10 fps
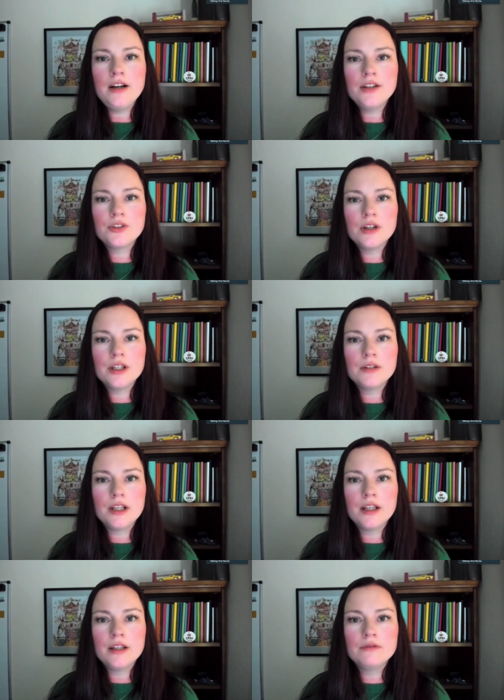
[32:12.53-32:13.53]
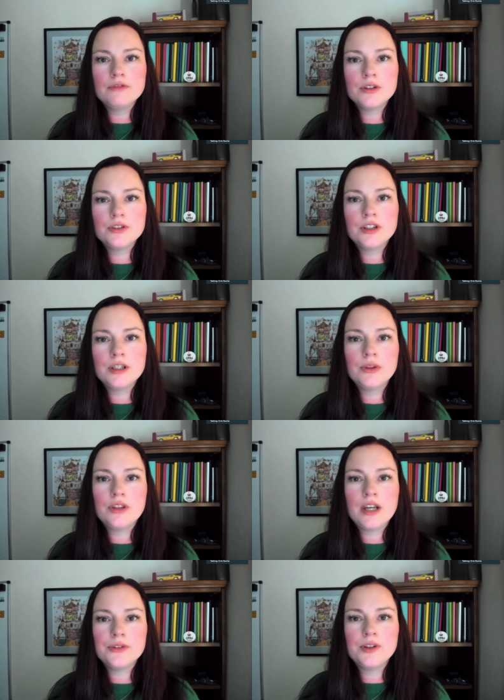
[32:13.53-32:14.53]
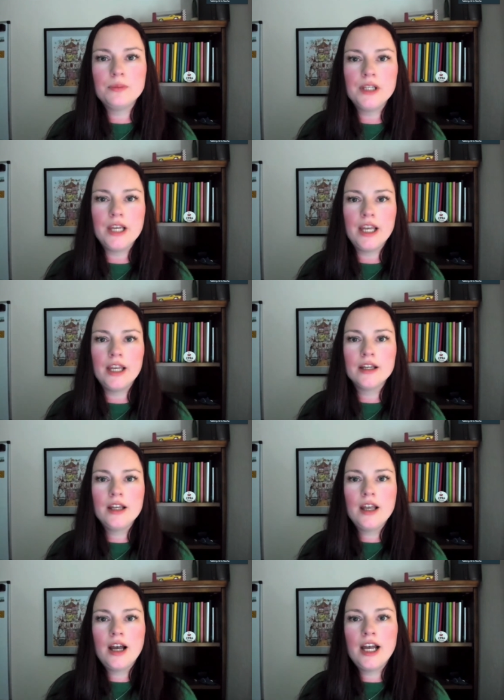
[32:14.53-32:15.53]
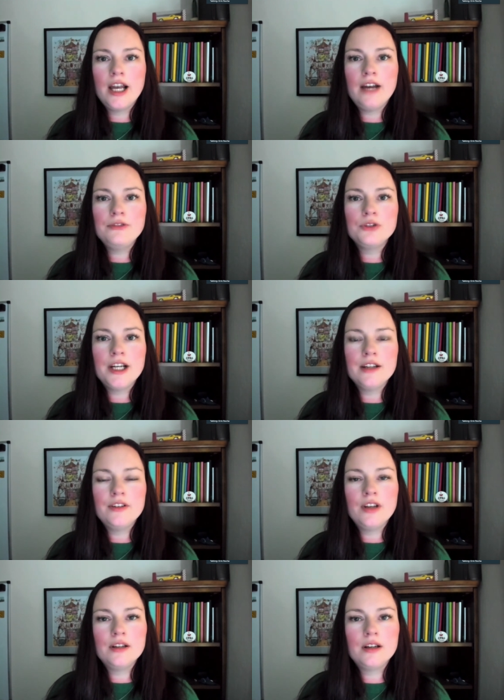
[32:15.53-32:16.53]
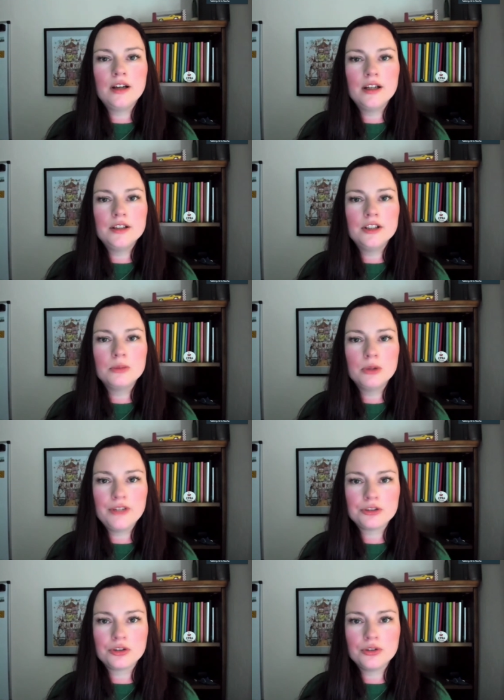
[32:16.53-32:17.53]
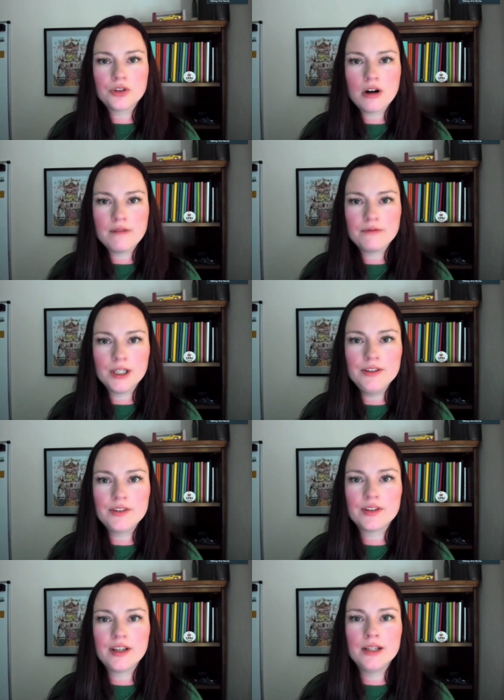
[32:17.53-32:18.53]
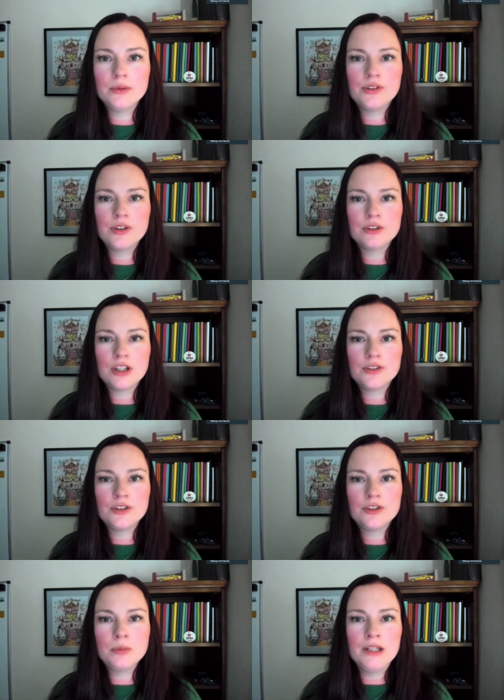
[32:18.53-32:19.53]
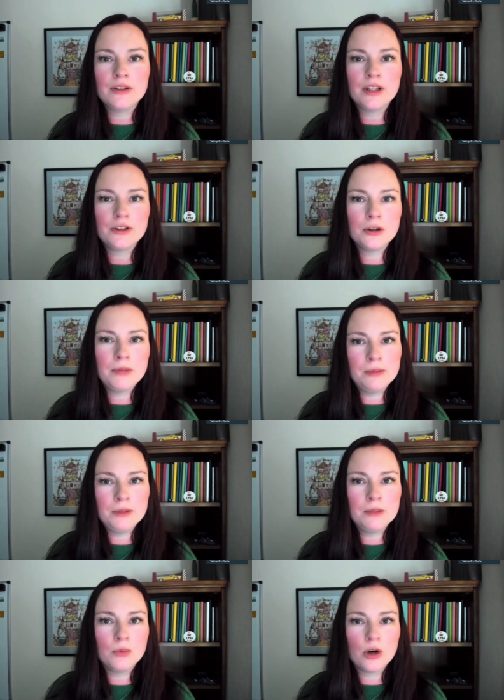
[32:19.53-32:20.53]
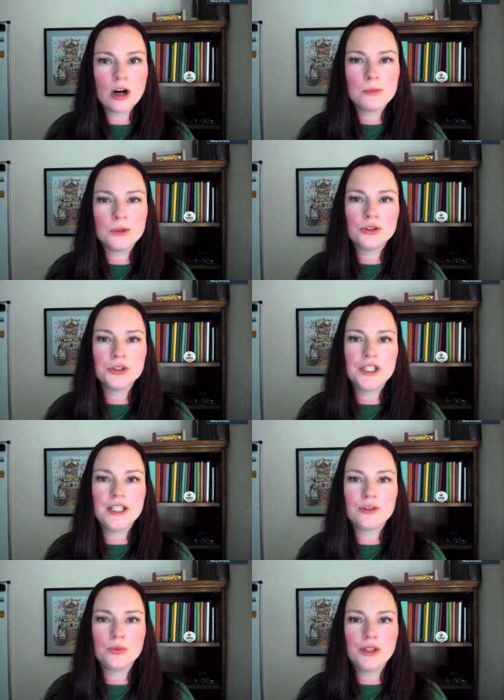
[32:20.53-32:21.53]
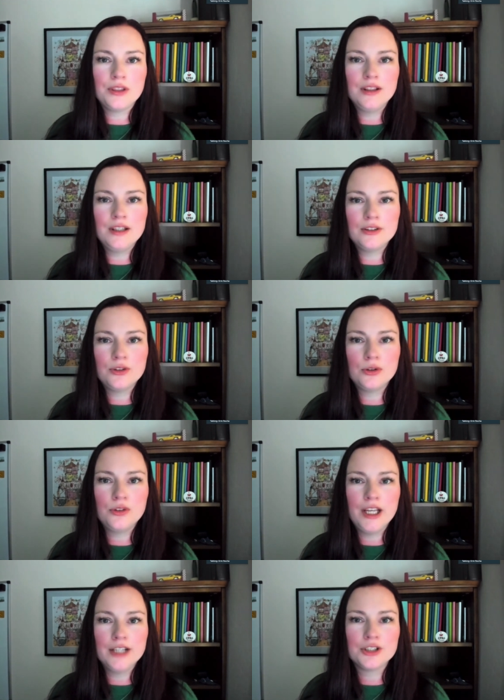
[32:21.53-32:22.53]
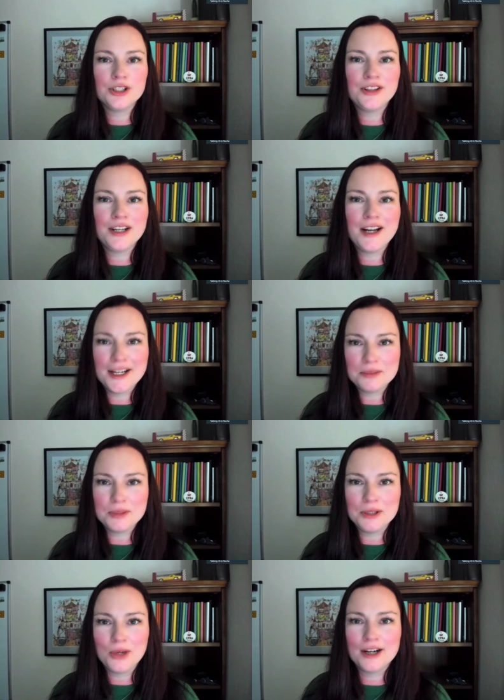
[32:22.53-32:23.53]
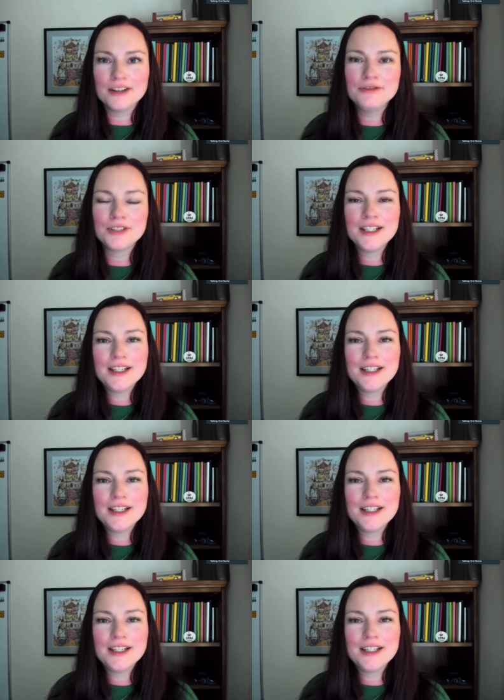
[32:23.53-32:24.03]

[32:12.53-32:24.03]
got started in volunteering with CalCPA after I attended a Young Professionals Conference, and it was suggested to me that there may be more opportunities within the association than I had been aware of.